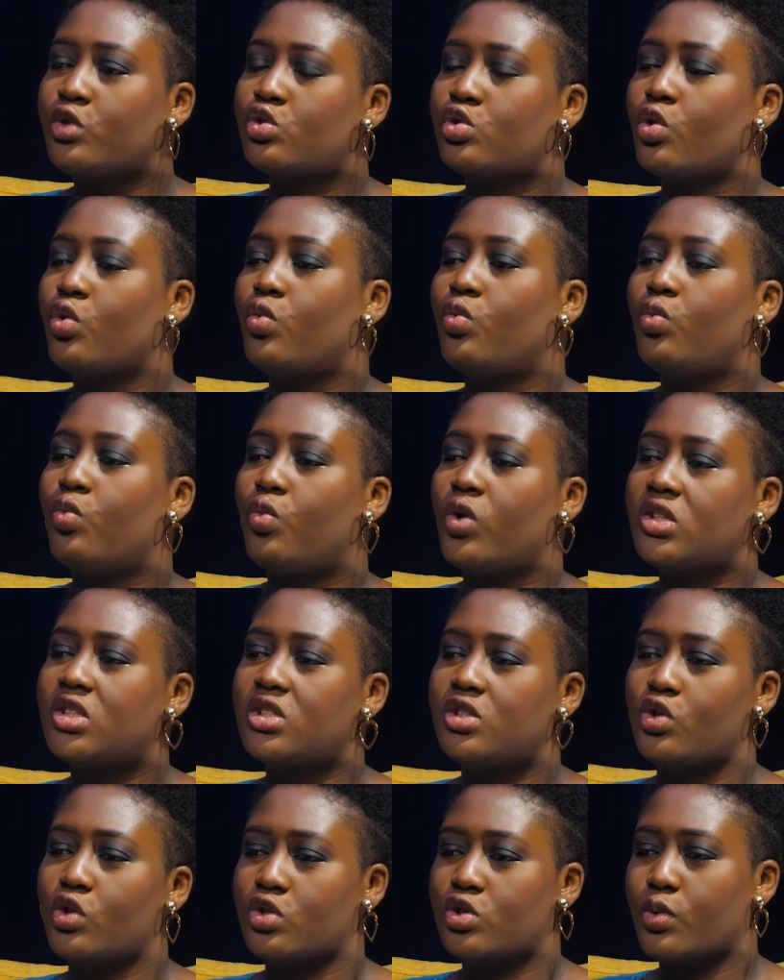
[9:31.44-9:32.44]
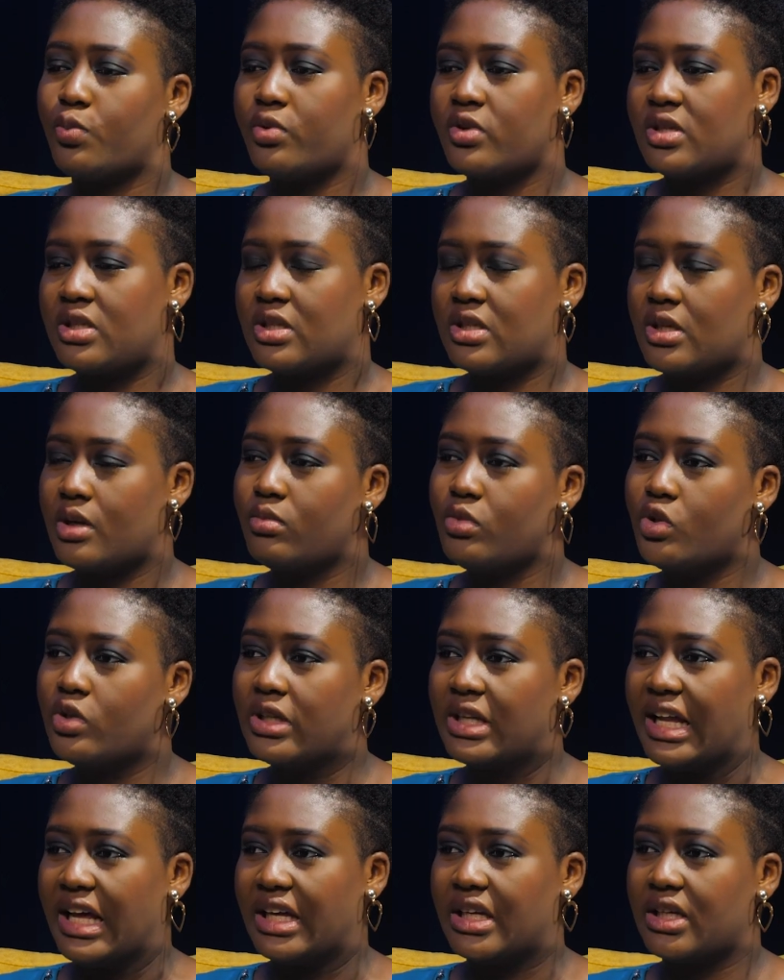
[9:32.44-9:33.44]
So what's your support system
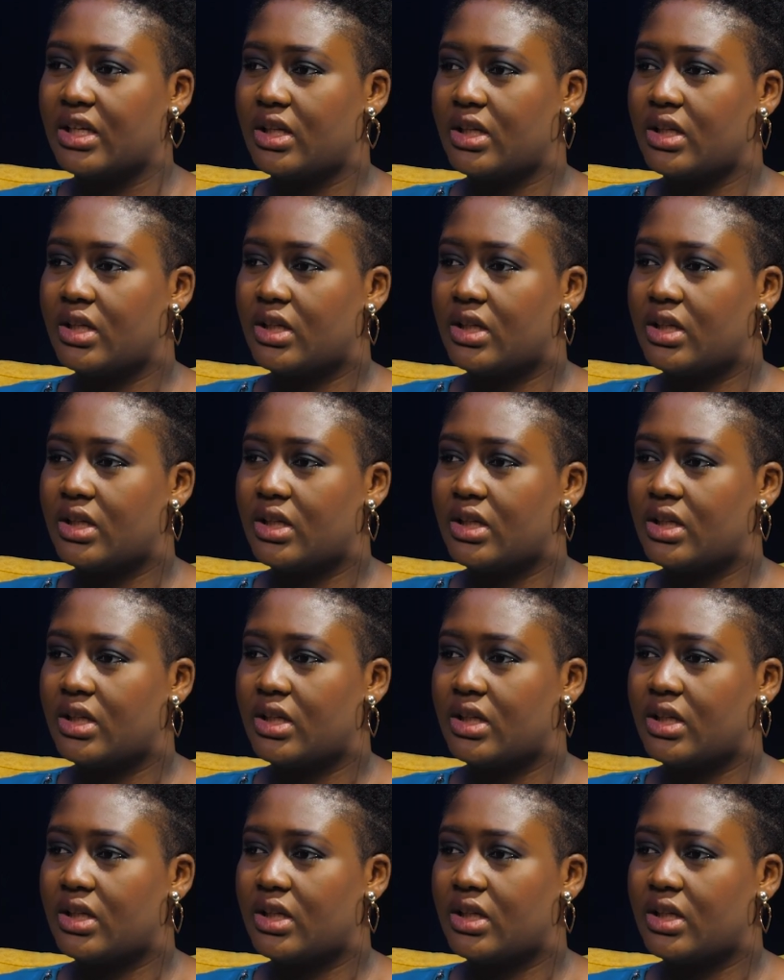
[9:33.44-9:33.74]
look like?